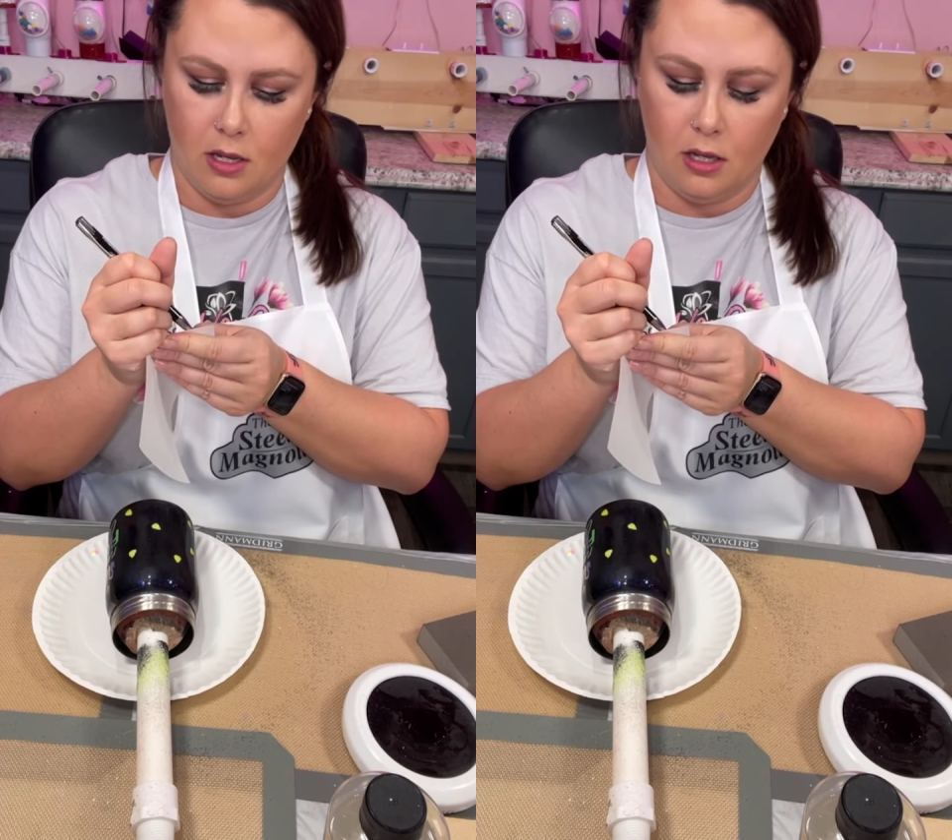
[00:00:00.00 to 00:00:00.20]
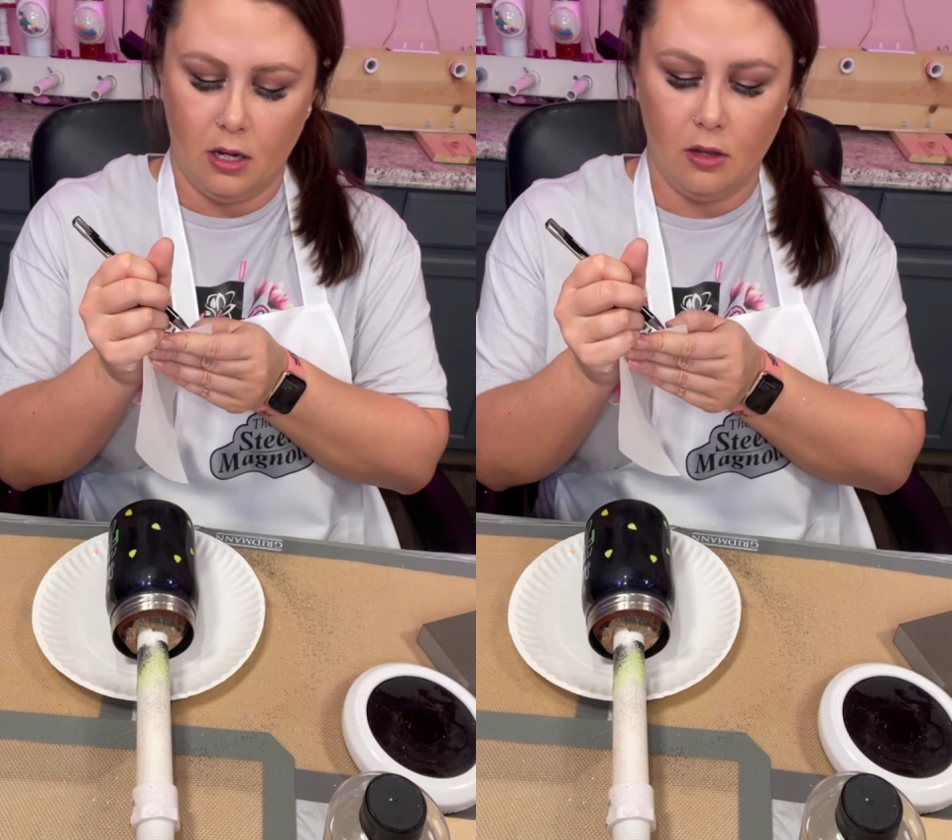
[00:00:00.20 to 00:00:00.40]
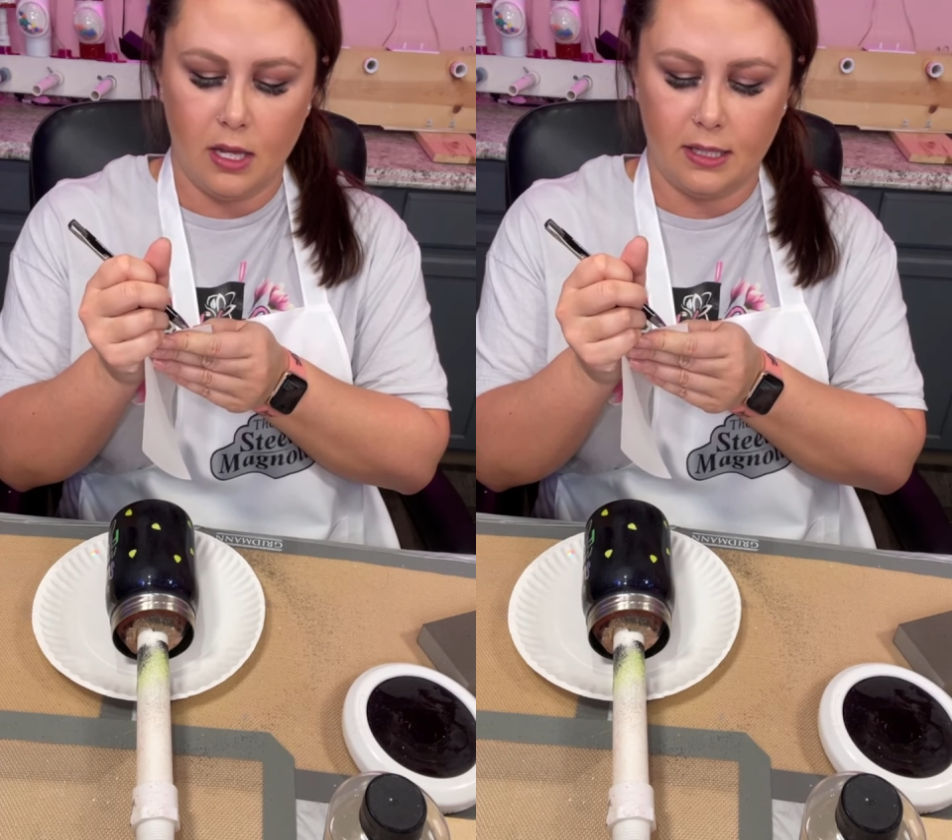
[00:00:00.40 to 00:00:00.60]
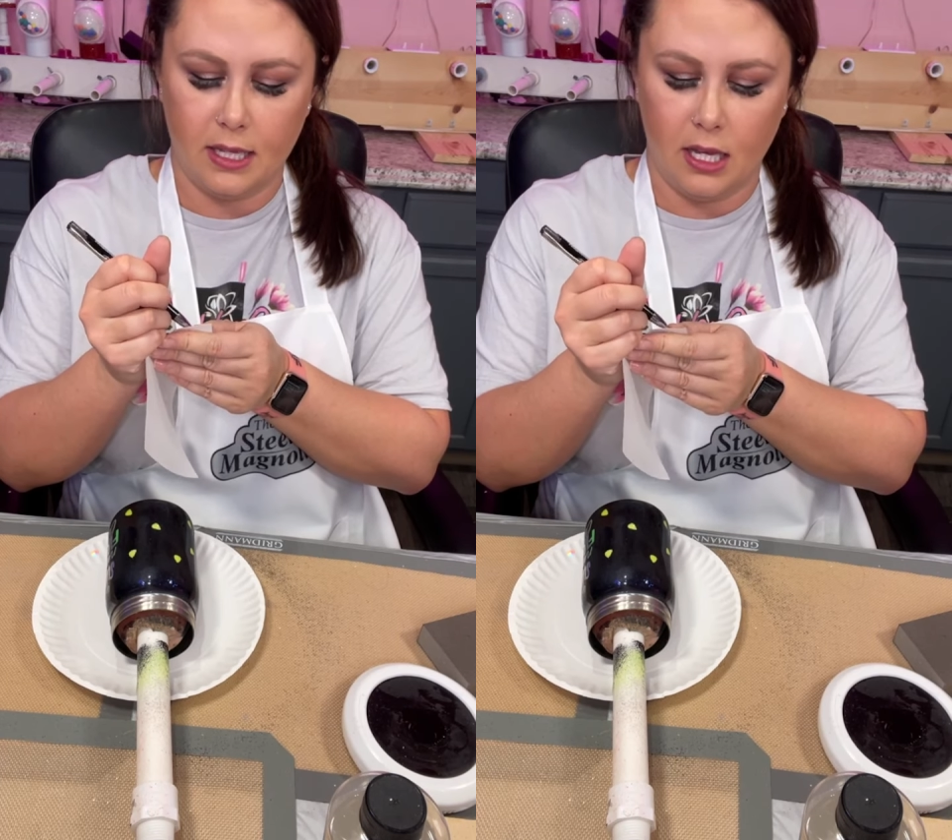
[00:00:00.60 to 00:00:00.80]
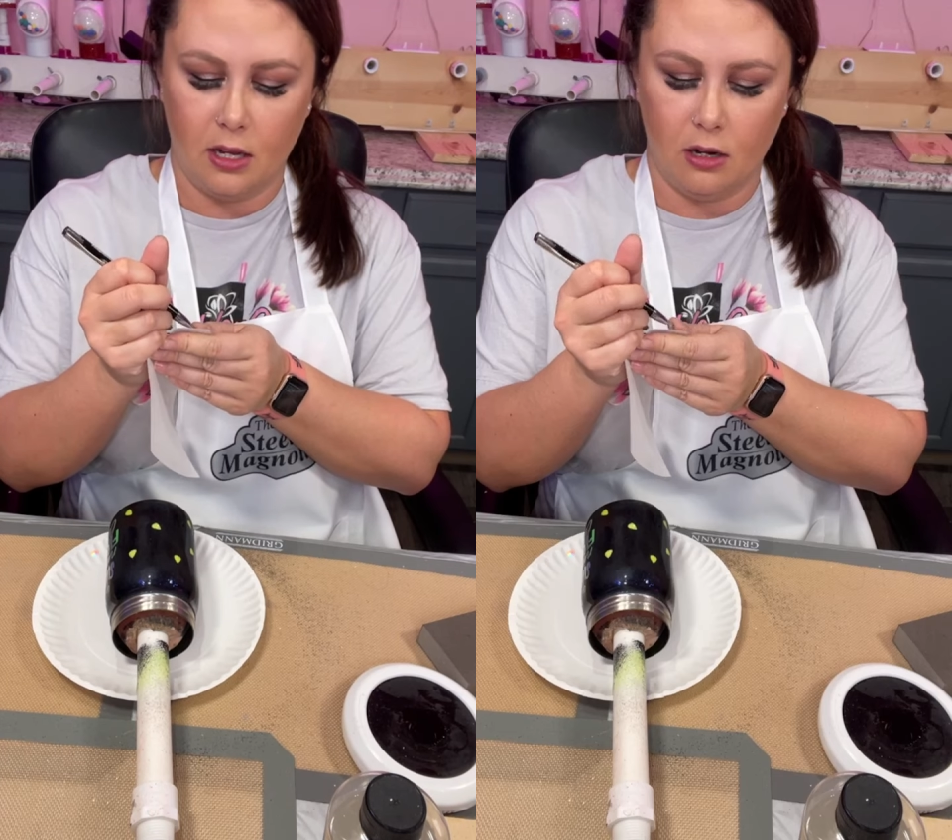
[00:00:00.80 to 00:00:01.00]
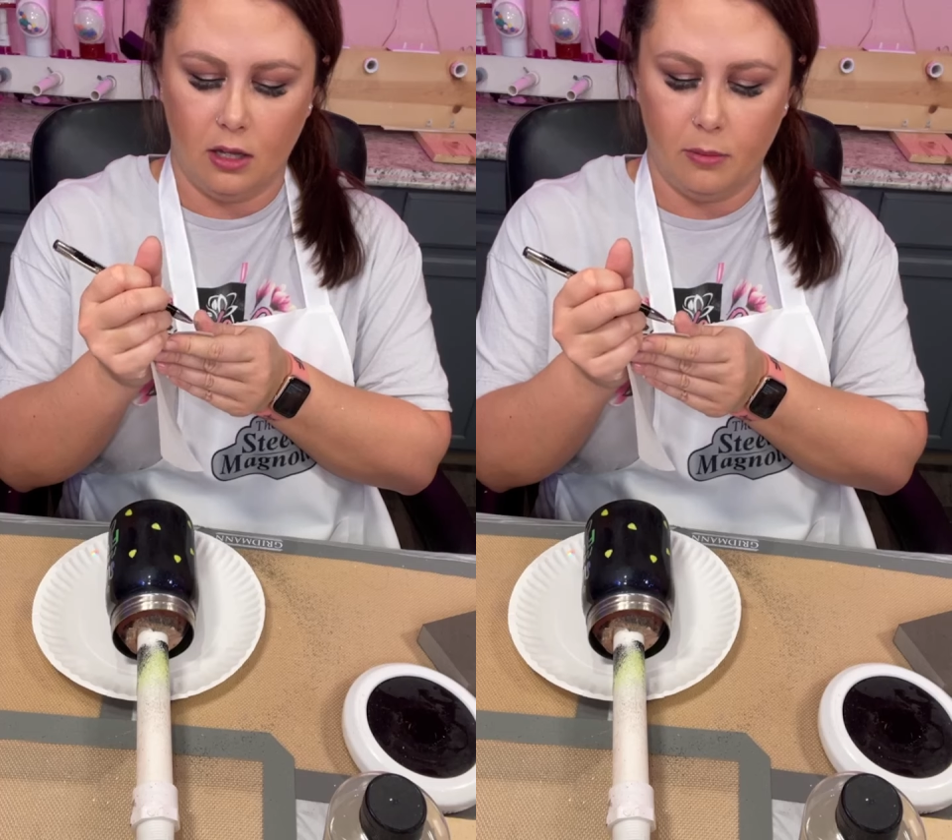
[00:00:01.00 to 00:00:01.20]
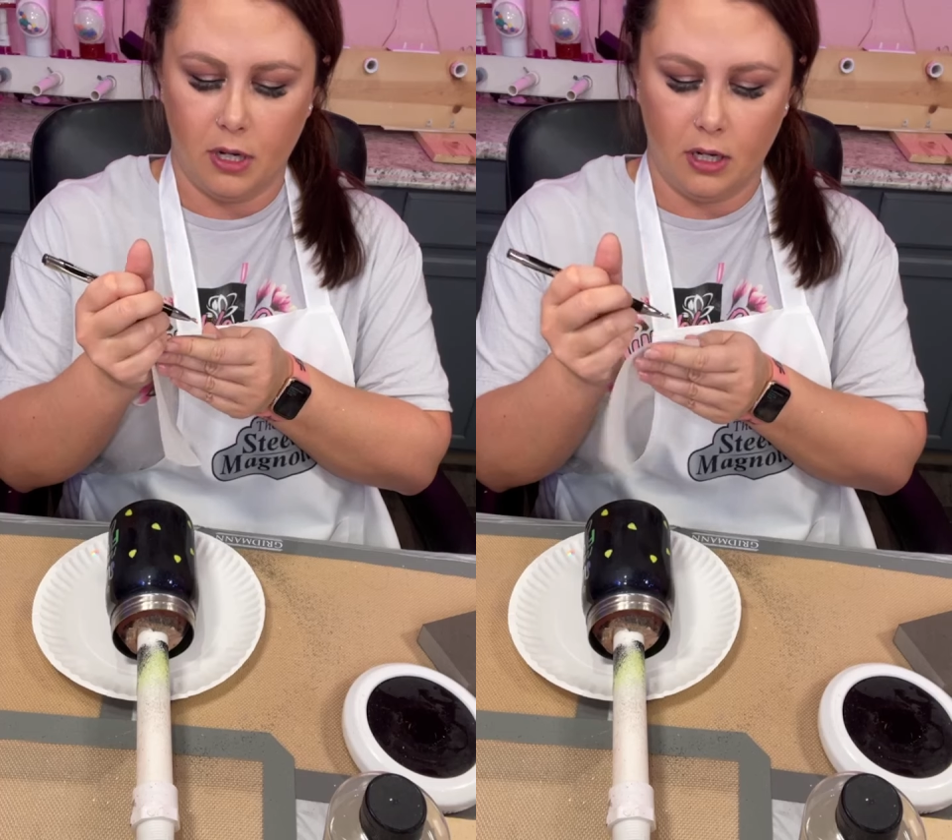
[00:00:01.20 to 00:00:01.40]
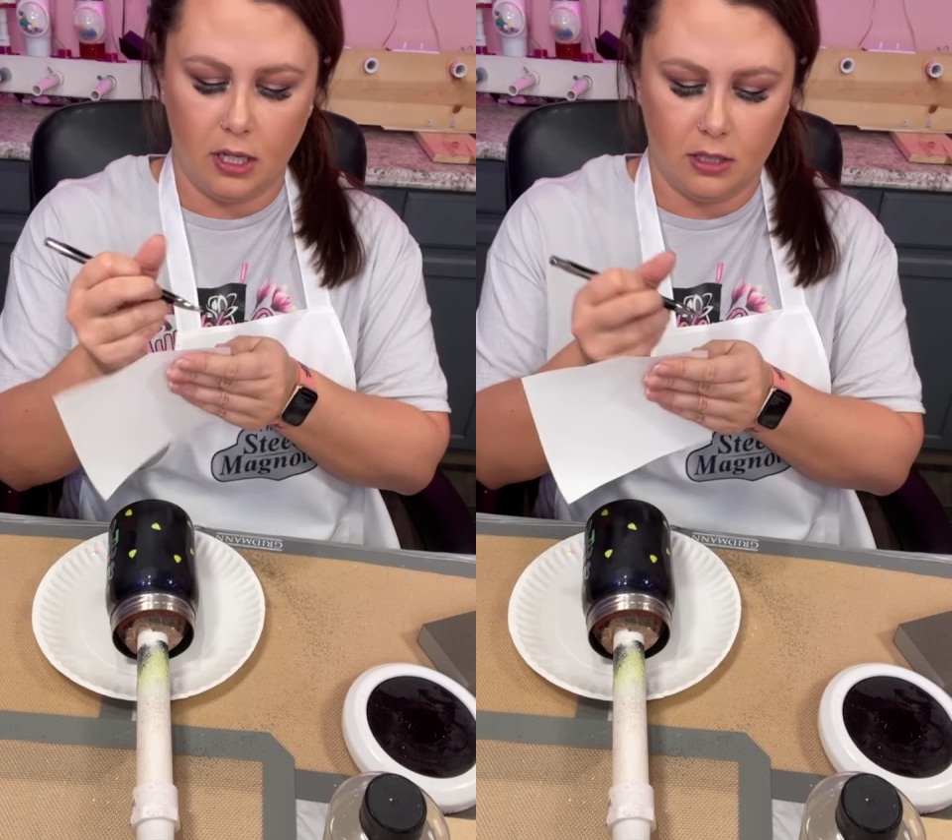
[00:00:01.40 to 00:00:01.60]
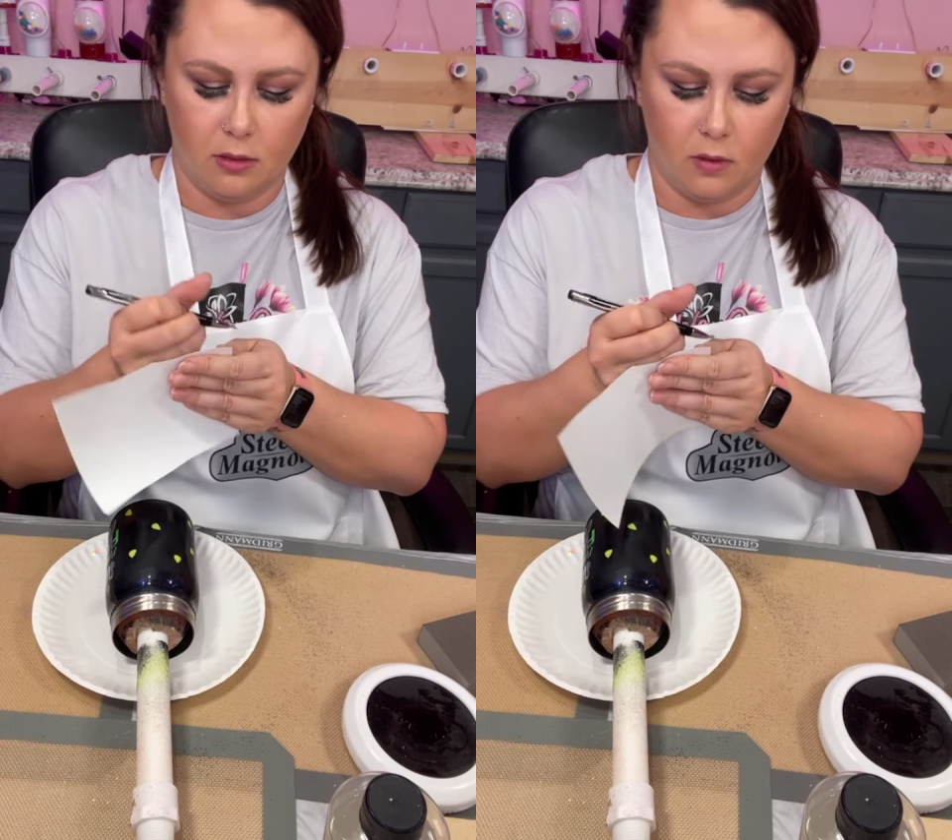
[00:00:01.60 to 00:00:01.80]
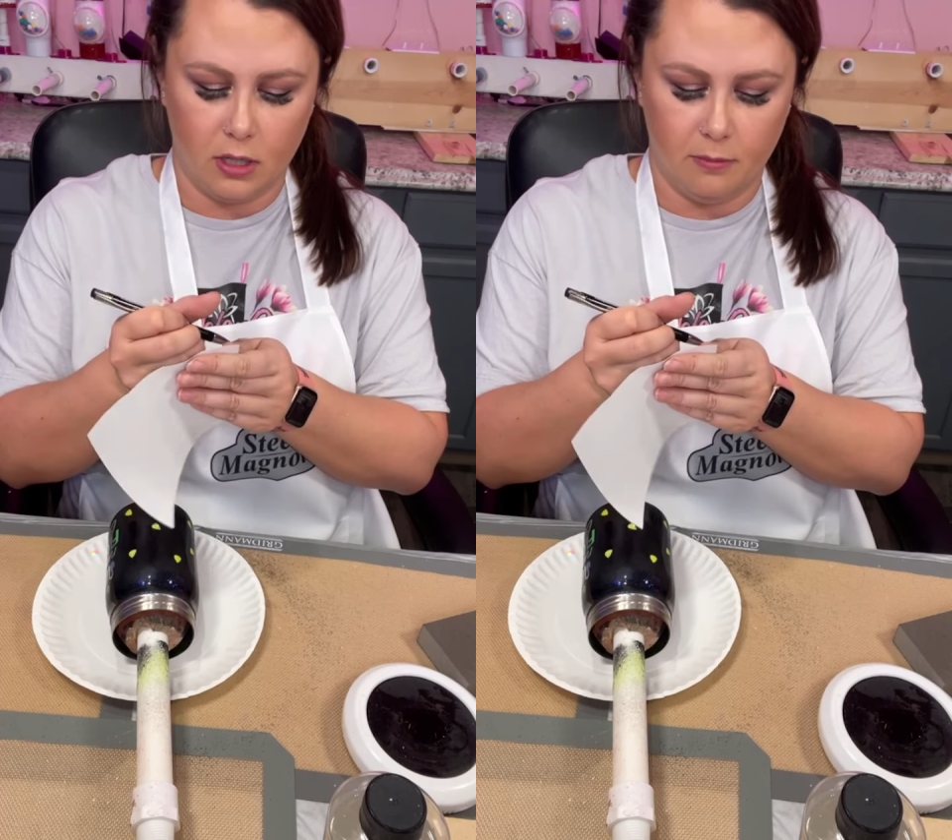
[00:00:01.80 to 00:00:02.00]
You know that saying, early bird gets the
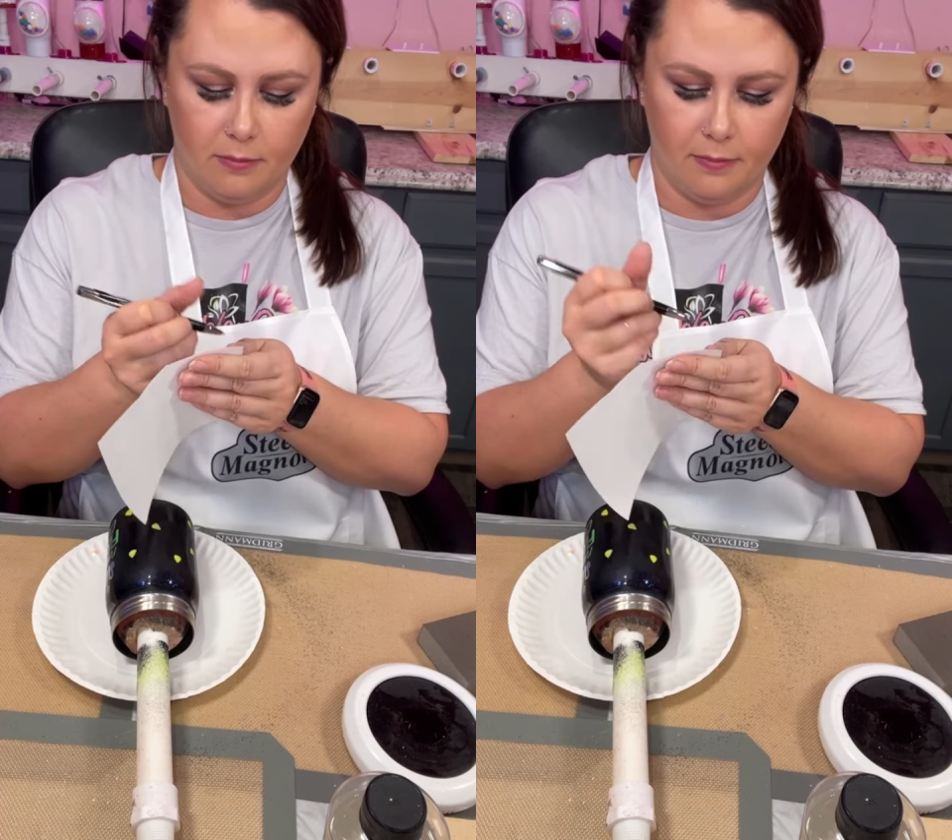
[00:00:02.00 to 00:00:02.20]
worm?